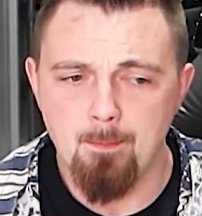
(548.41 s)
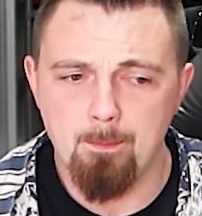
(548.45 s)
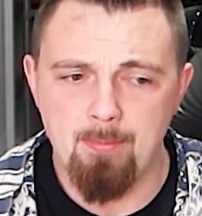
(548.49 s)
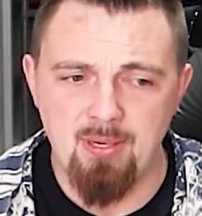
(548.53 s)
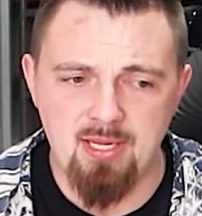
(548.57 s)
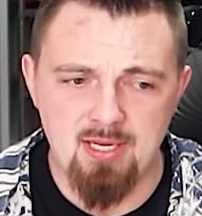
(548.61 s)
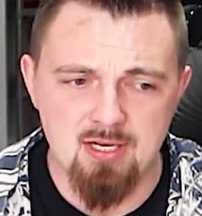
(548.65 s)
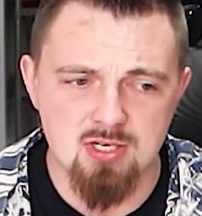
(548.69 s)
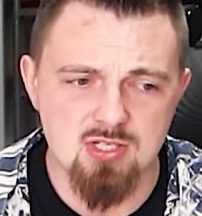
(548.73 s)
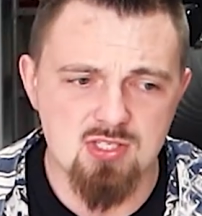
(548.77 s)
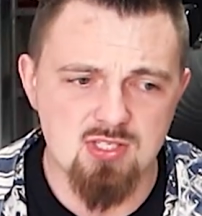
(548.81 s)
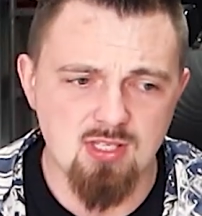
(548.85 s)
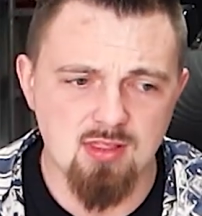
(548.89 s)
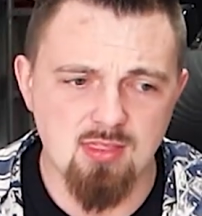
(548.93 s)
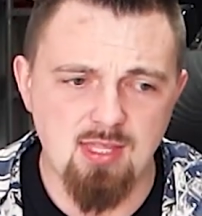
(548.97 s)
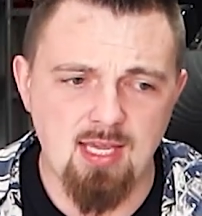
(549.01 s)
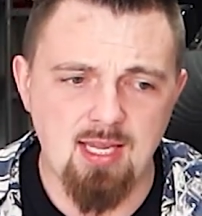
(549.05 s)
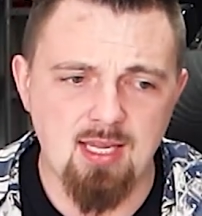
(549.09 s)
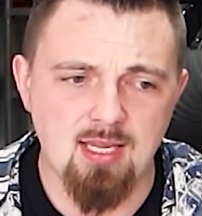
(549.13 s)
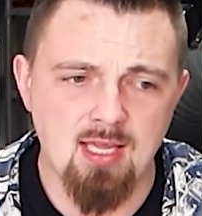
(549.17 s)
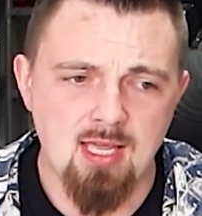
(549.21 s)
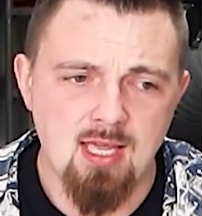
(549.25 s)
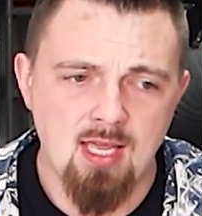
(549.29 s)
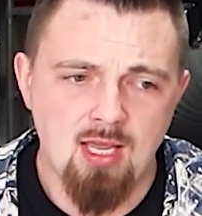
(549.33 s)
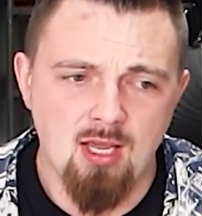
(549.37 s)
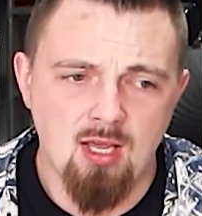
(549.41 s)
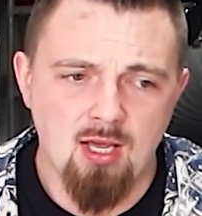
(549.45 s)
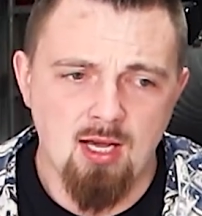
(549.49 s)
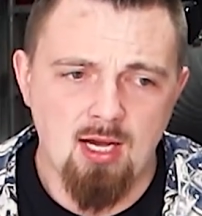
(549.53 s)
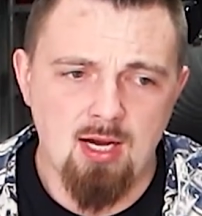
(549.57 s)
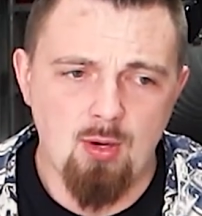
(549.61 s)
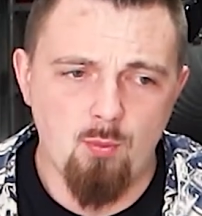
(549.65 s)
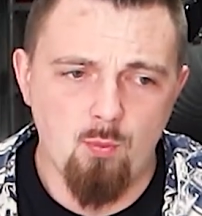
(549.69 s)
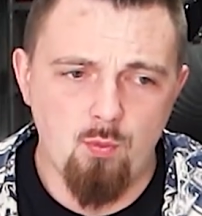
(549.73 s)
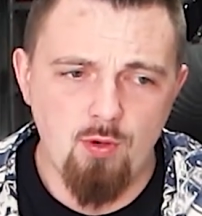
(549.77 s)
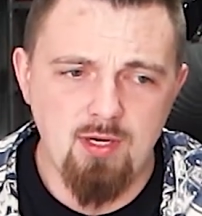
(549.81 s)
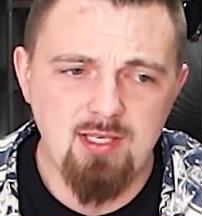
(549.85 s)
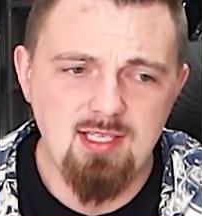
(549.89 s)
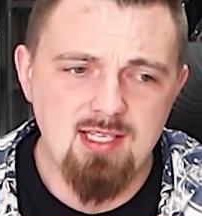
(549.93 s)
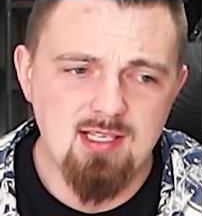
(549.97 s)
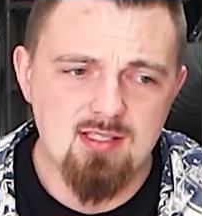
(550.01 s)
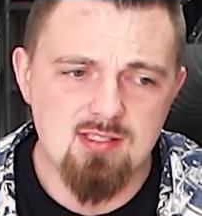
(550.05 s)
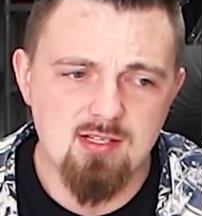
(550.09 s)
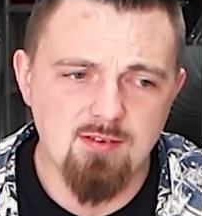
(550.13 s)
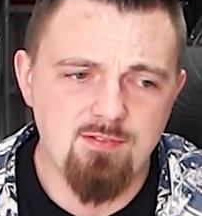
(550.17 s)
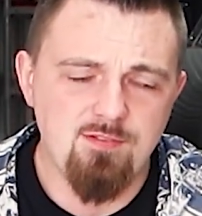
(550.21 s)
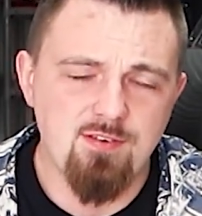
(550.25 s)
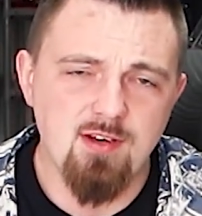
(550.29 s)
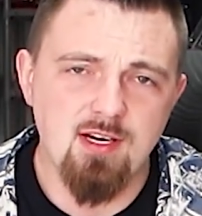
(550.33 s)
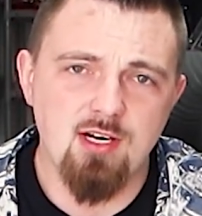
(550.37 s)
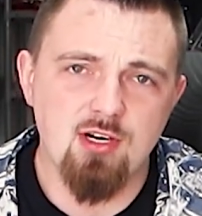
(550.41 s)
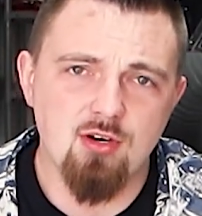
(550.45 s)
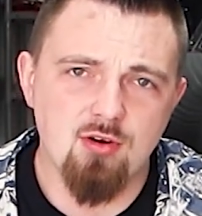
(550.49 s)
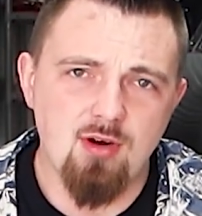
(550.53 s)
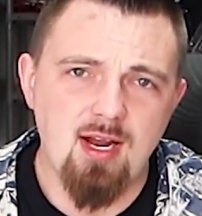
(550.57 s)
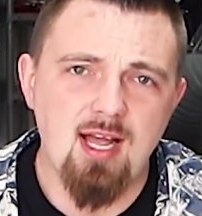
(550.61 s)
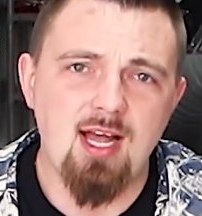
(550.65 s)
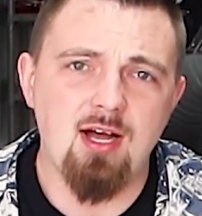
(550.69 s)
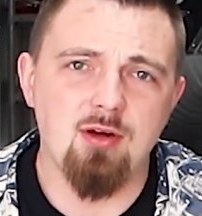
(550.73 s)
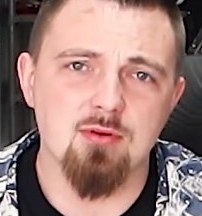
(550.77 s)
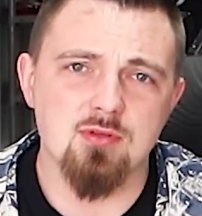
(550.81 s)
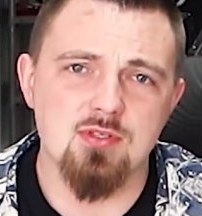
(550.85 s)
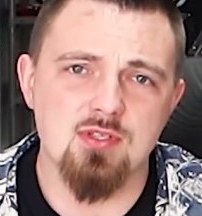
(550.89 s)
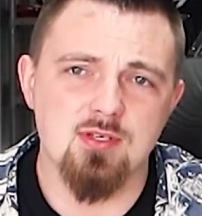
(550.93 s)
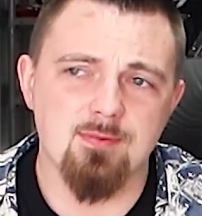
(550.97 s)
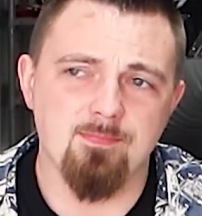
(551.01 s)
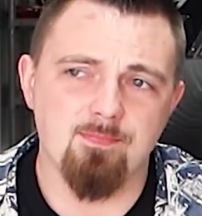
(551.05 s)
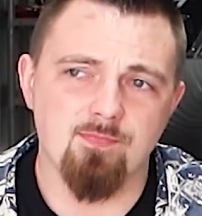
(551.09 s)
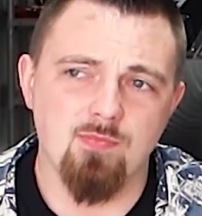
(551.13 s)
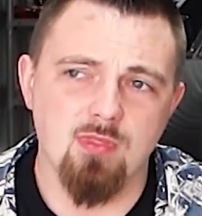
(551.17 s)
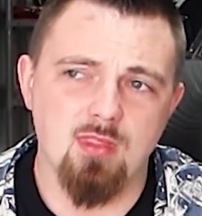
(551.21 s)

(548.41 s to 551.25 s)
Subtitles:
But here's the thing. We need to figure out,